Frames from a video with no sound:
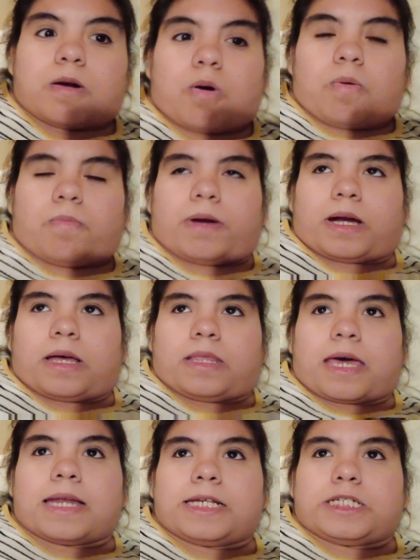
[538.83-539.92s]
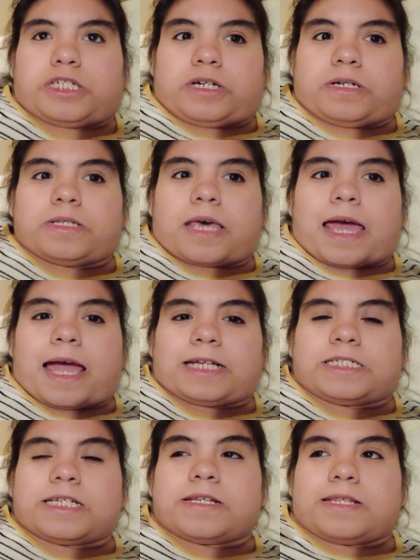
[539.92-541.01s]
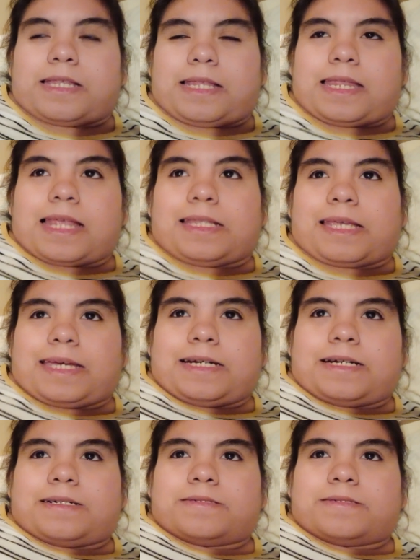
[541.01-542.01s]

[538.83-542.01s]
oh my god, that is good. That actually, like,